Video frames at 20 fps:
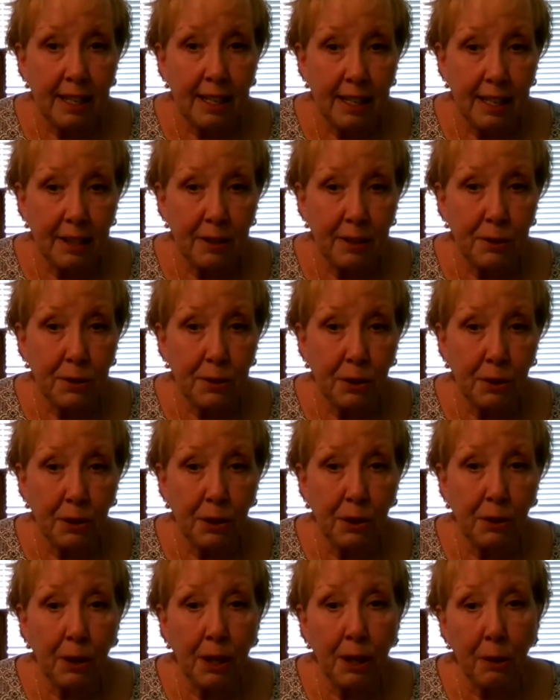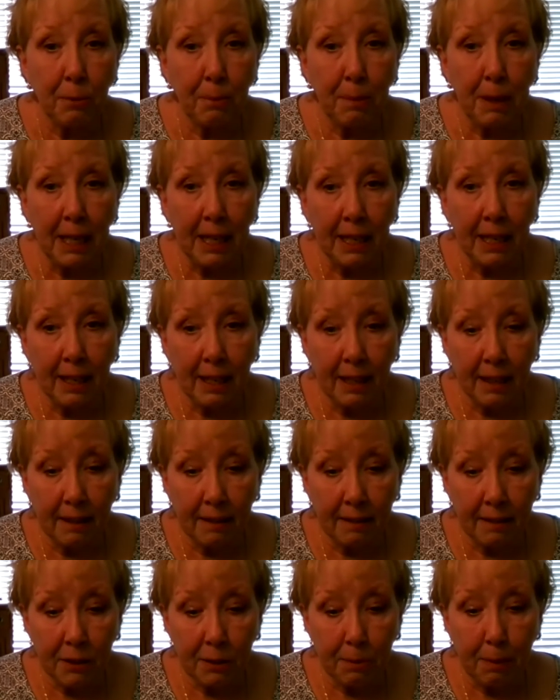And so you'll hear me
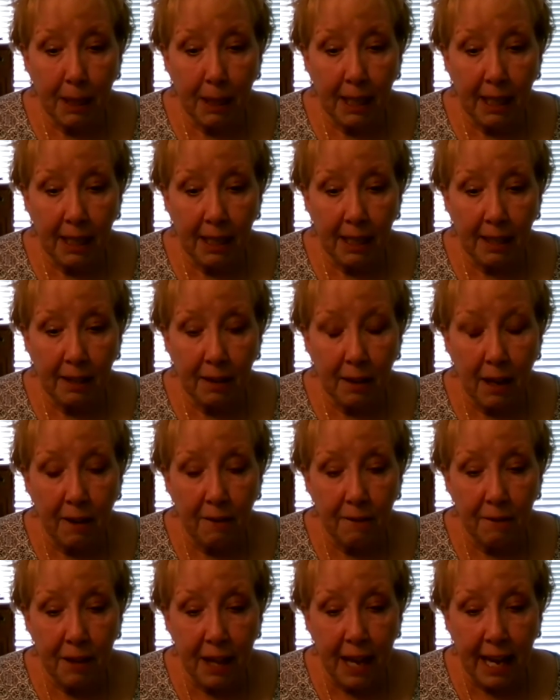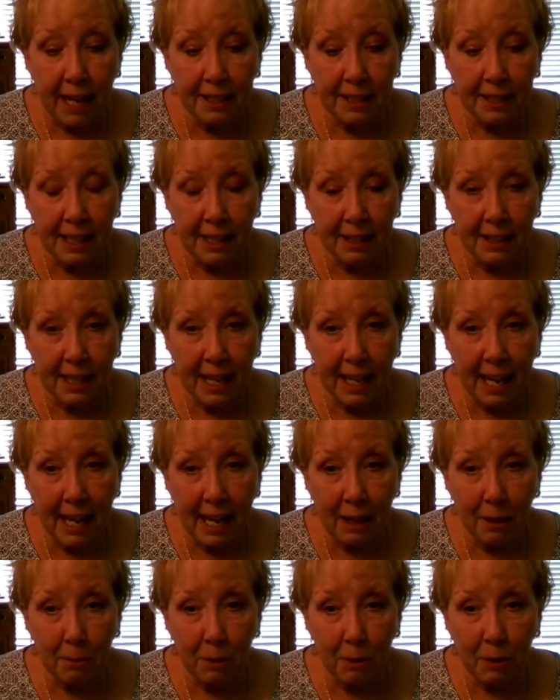speaking of that at the
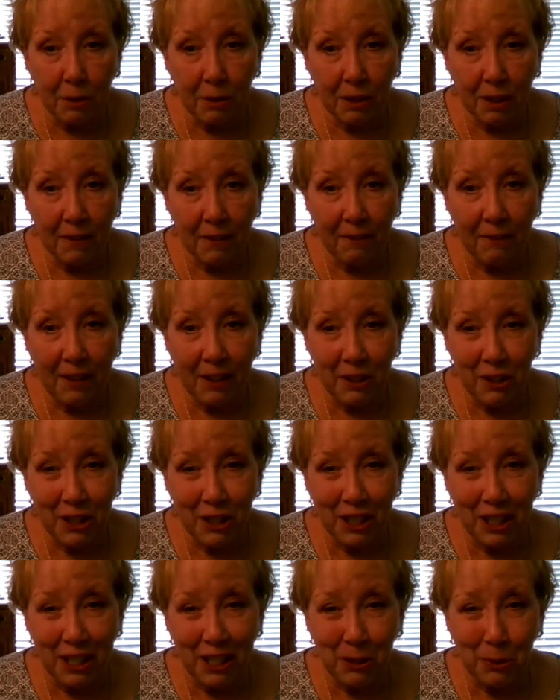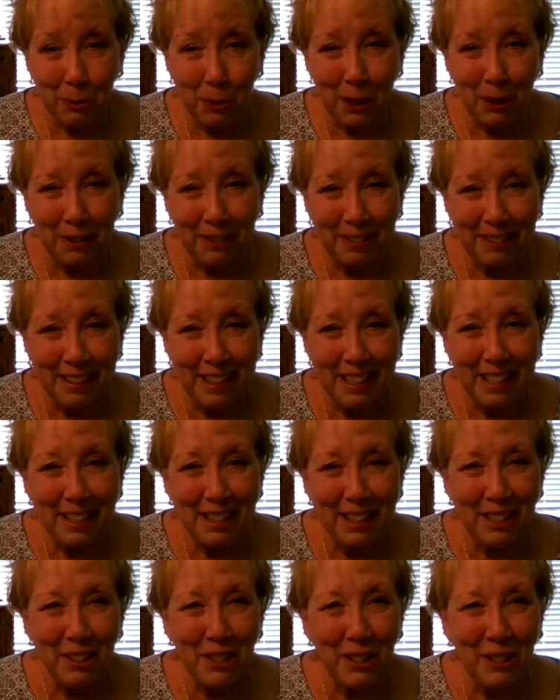animal convention as well
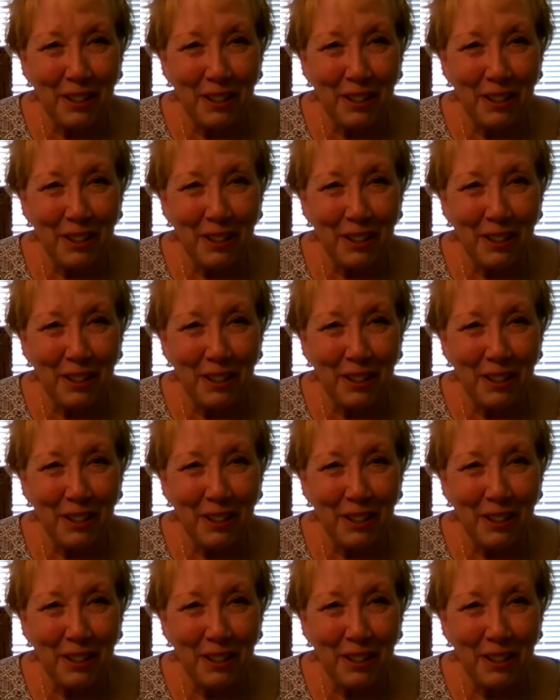this year.